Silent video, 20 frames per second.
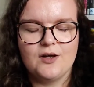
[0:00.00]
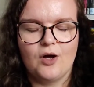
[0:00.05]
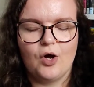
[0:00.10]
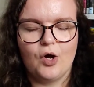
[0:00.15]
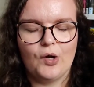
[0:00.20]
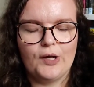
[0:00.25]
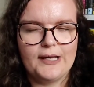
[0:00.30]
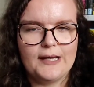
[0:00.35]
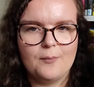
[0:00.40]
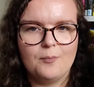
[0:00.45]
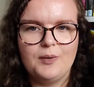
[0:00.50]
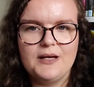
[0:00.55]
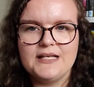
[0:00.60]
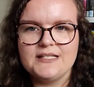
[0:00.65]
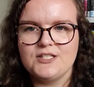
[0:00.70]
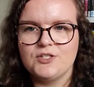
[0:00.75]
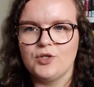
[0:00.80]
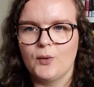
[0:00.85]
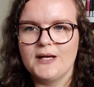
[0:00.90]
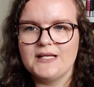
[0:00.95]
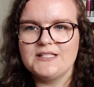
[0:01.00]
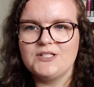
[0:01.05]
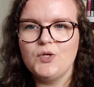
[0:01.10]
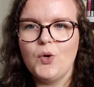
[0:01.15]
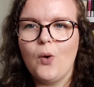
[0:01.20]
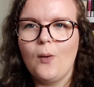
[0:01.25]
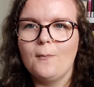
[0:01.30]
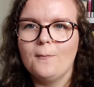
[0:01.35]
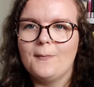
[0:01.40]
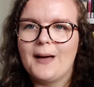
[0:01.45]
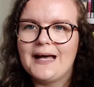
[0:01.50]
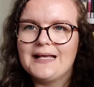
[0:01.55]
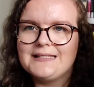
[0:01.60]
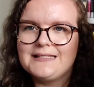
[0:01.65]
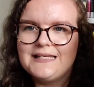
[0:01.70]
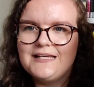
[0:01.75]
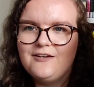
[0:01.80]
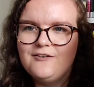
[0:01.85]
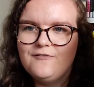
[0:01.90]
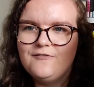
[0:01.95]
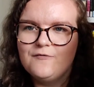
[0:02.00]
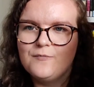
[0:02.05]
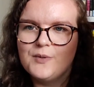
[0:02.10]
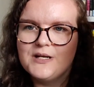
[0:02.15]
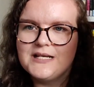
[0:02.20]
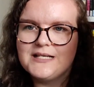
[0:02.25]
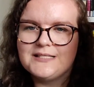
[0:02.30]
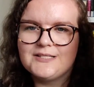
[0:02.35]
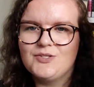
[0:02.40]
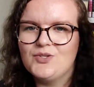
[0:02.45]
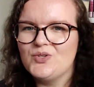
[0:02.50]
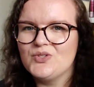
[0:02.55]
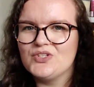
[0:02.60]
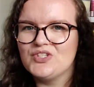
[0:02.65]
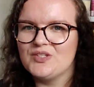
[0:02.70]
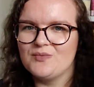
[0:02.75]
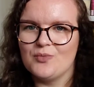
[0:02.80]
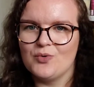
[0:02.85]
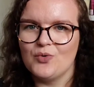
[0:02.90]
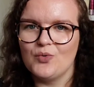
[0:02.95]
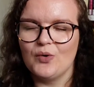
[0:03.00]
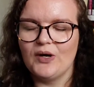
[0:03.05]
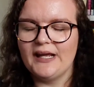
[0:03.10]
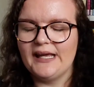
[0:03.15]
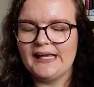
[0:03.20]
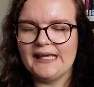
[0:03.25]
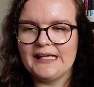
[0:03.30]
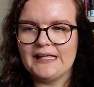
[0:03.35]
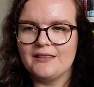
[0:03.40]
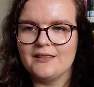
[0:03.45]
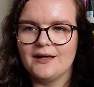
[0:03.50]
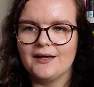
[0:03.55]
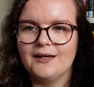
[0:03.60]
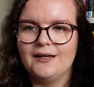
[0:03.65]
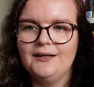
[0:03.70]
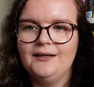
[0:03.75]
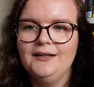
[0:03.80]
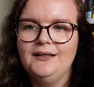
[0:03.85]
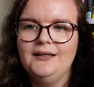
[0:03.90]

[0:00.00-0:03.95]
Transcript: I blitzed through it. It's not massive, but it's not small either.